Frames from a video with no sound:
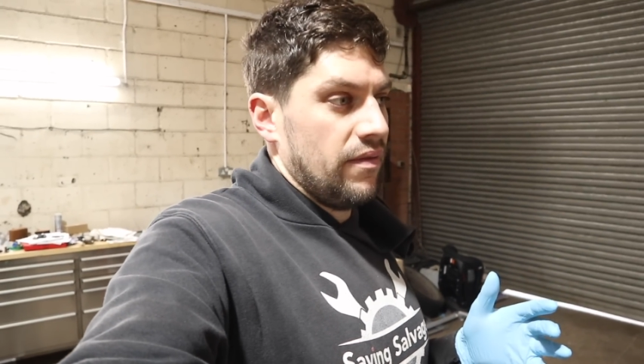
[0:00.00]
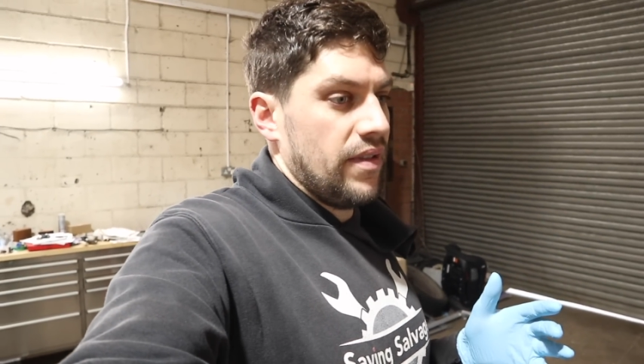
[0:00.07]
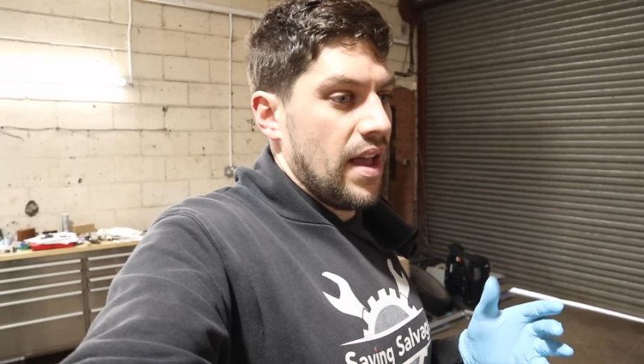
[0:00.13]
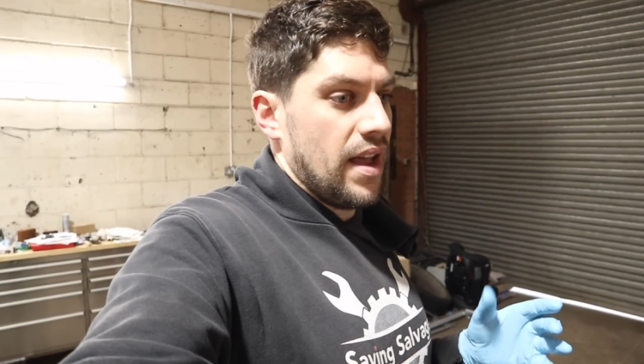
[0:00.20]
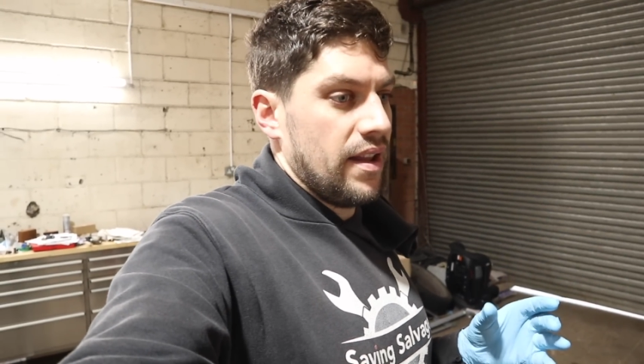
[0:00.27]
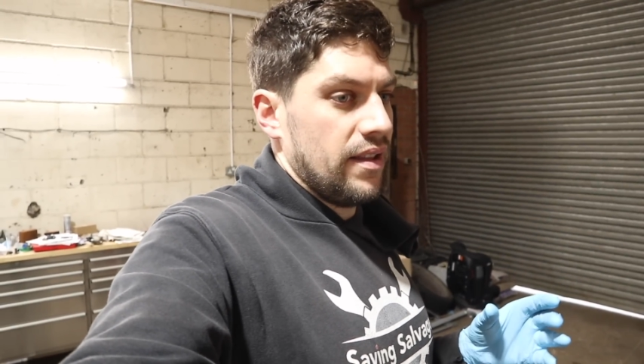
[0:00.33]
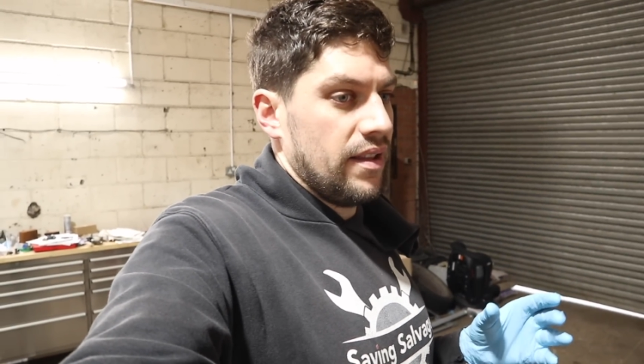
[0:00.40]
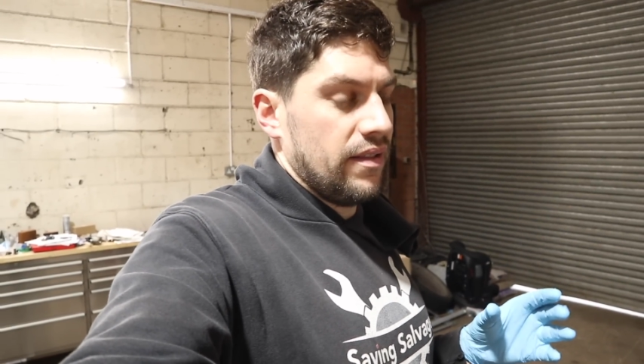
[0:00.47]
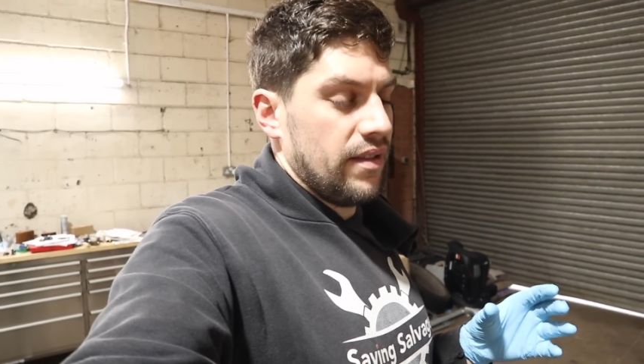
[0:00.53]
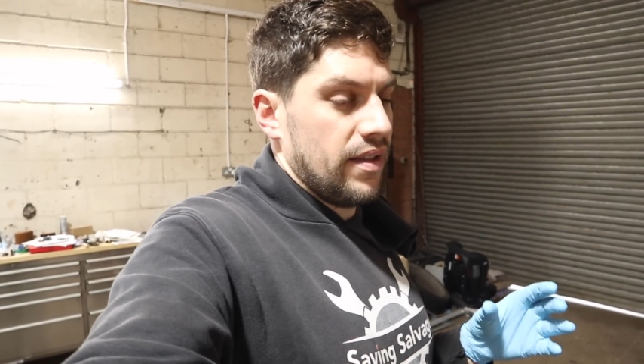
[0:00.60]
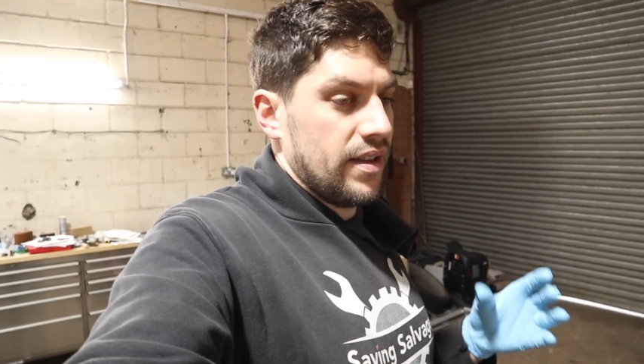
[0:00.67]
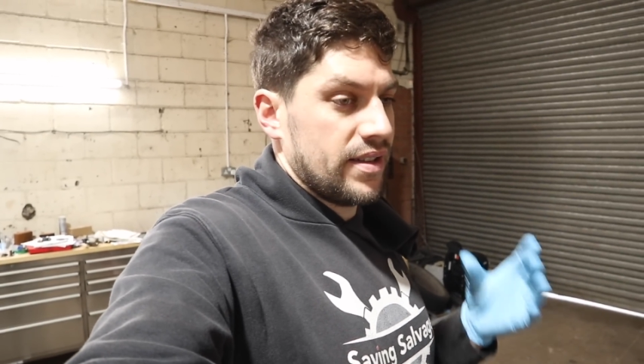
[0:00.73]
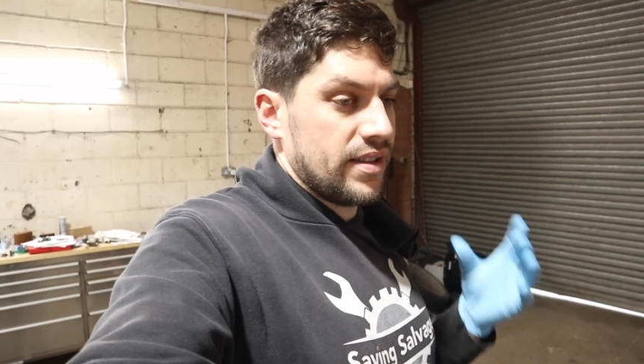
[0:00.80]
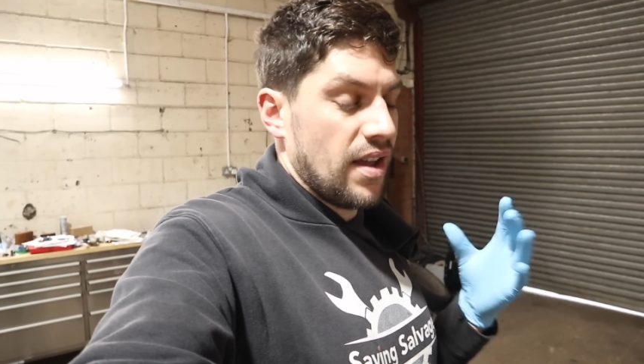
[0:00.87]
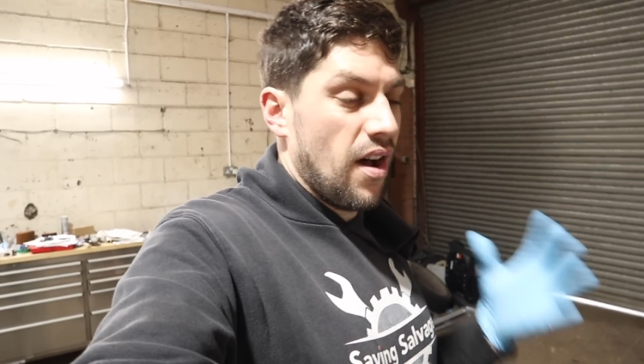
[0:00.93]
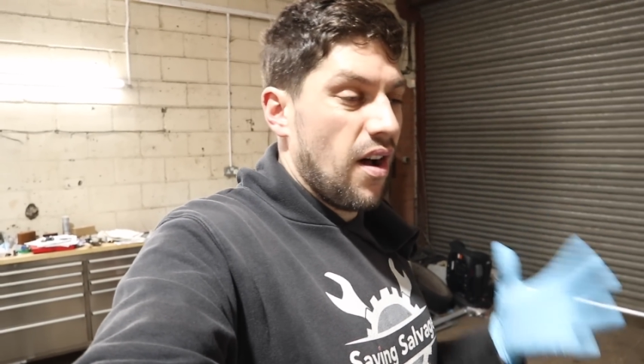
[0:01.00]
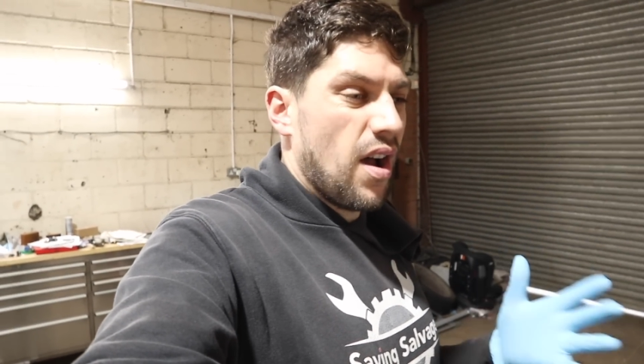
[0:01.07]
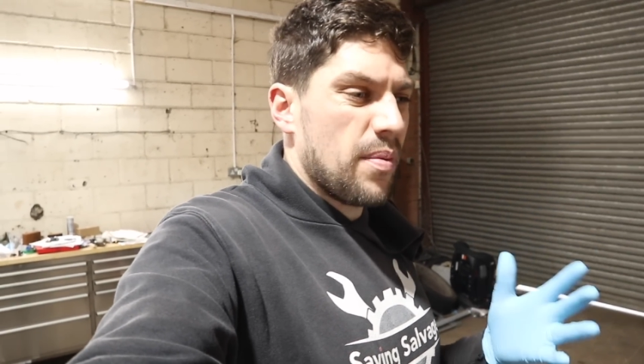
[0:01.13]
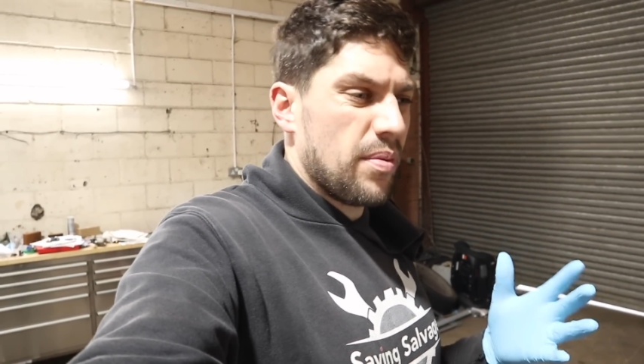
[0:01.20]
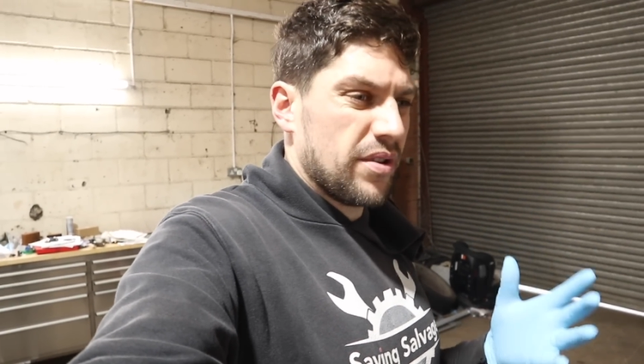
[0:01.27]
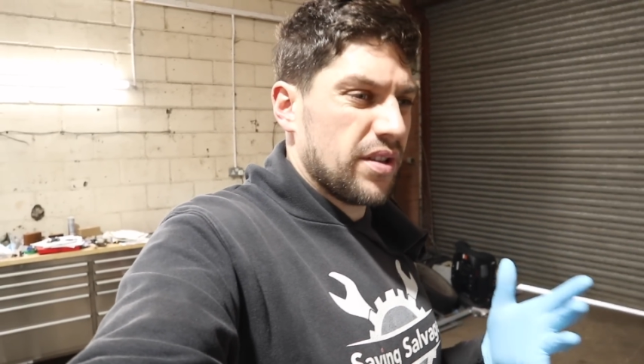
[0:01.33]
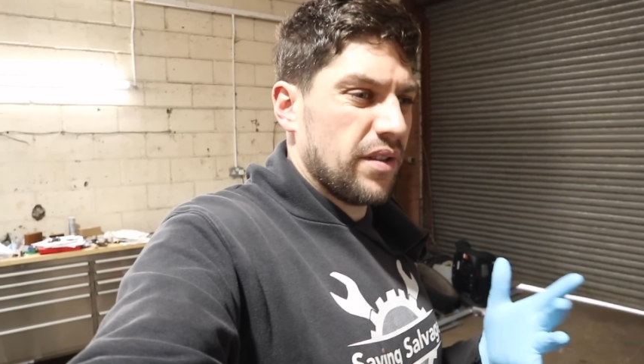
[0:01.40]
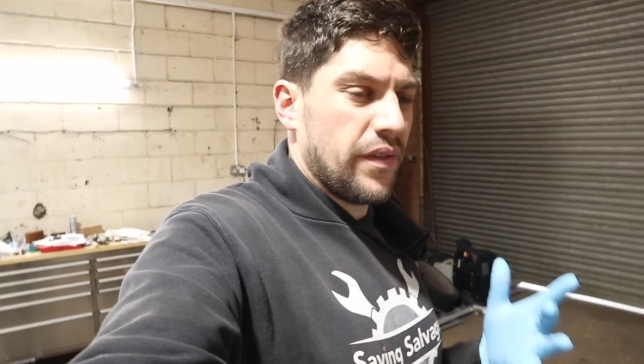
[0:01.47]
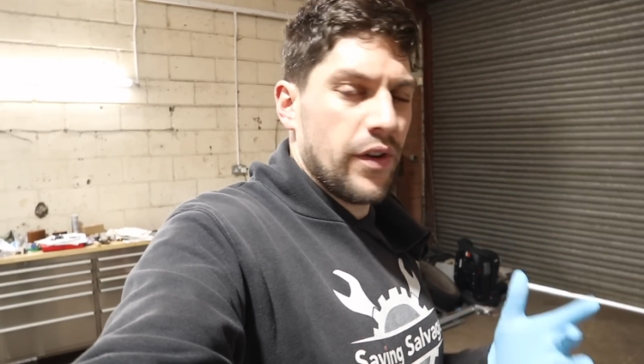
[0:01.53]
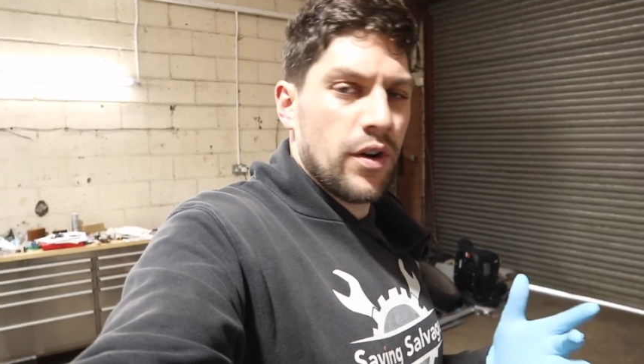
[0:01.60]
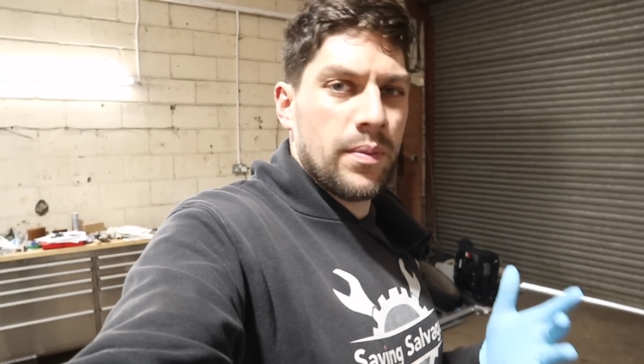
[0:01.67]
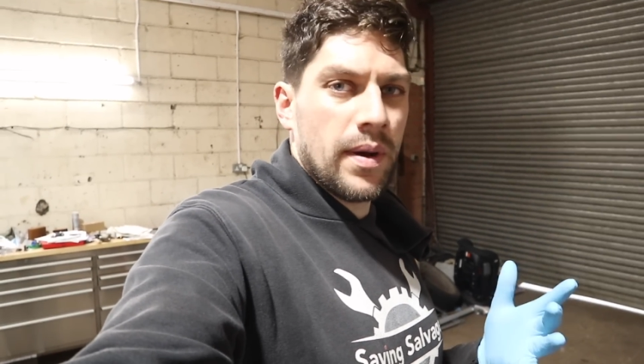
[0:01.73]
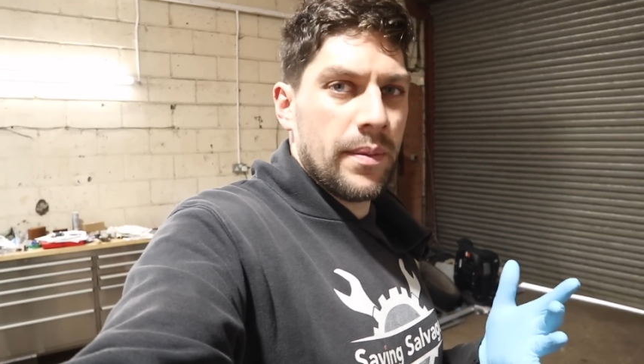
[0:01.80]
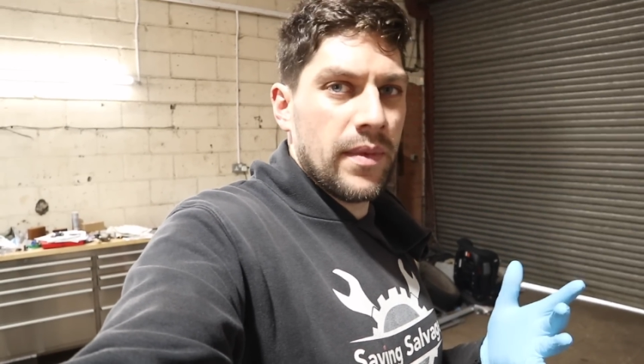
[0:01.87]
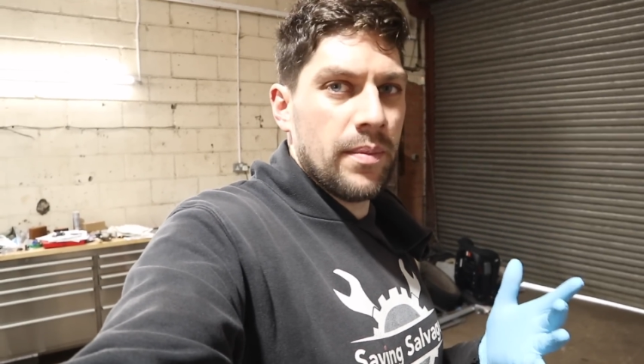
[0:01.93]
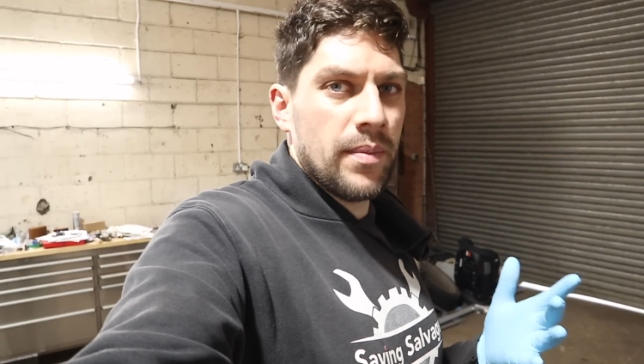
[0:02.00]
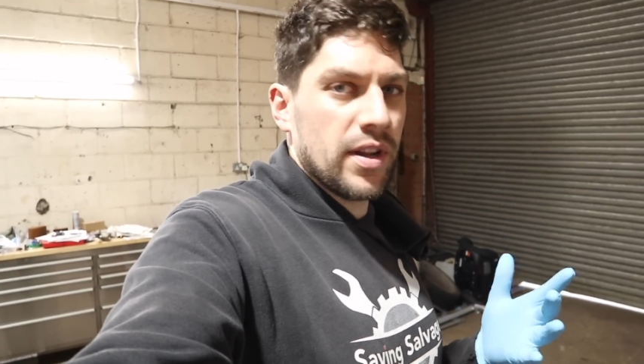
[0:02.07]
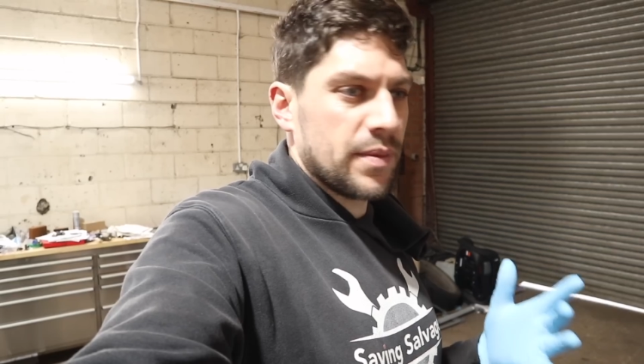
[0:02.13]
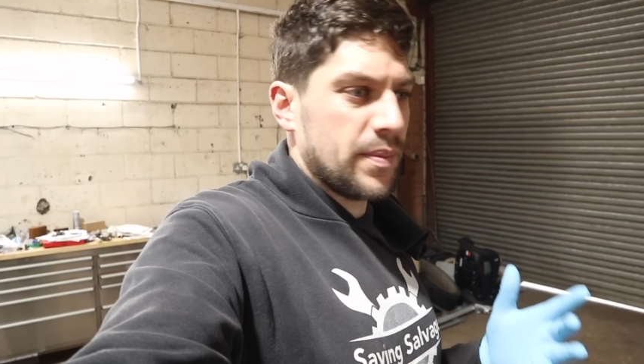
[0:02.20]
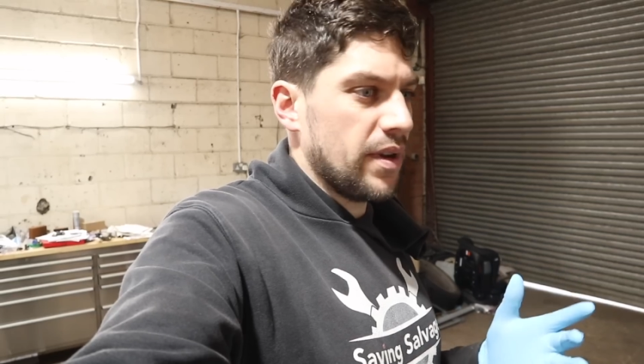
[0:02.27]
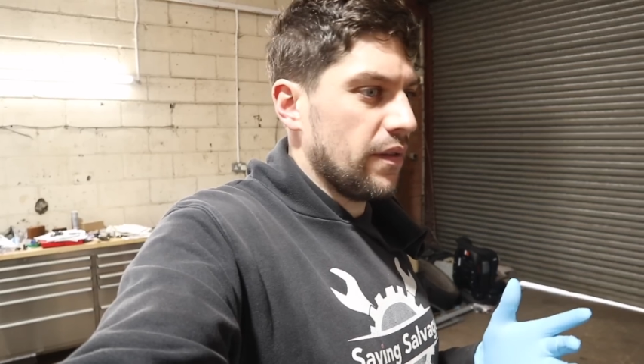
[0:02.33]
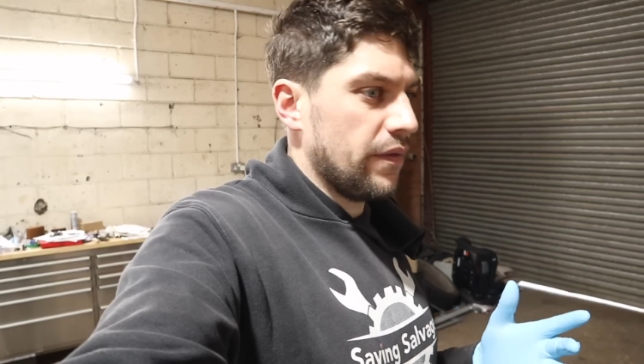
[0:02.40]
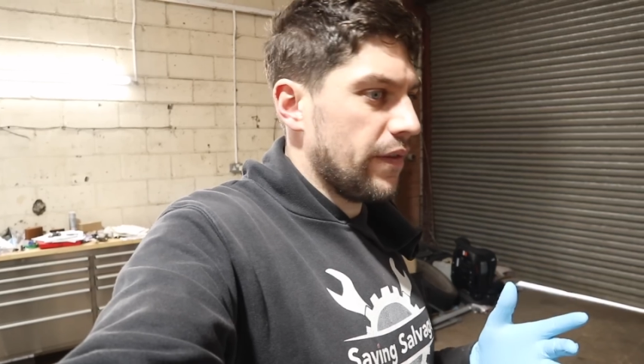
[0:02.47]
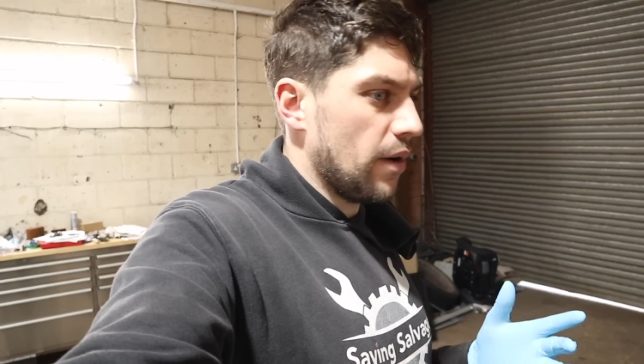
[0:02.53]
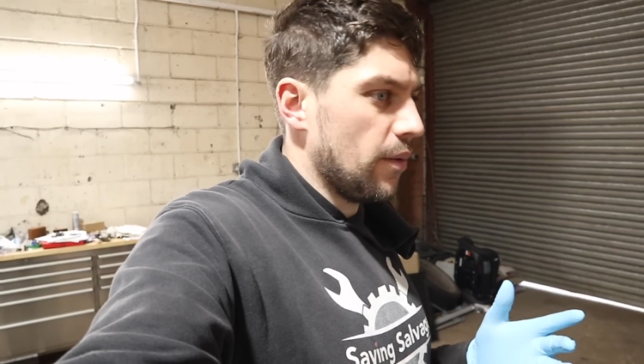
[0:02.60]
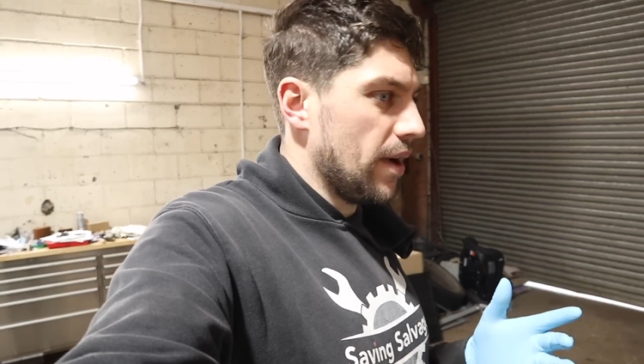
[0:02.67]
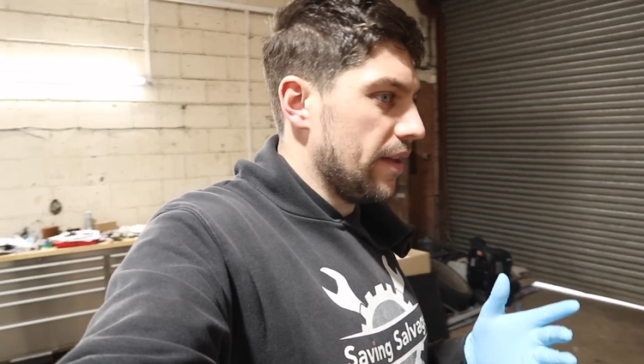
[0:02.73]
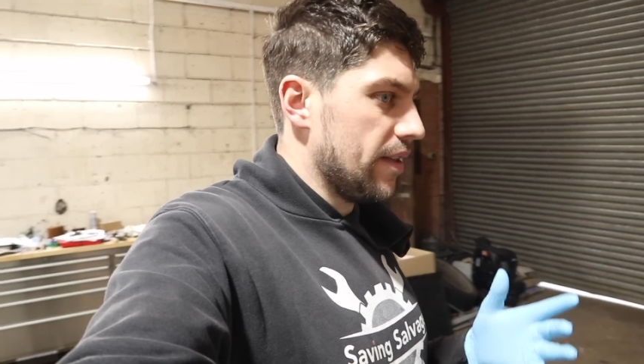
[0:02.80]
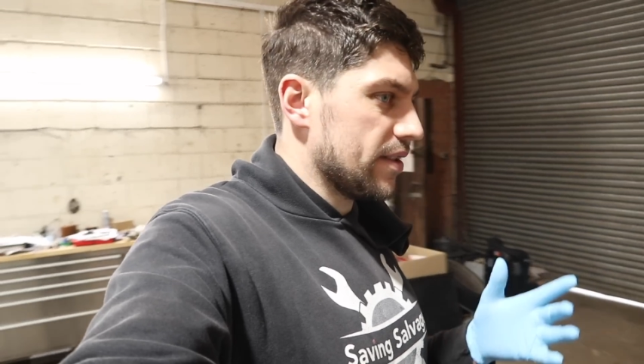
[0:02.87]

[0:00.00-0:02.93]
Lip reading: then it's the high pressure fuel pump that must be at fault here.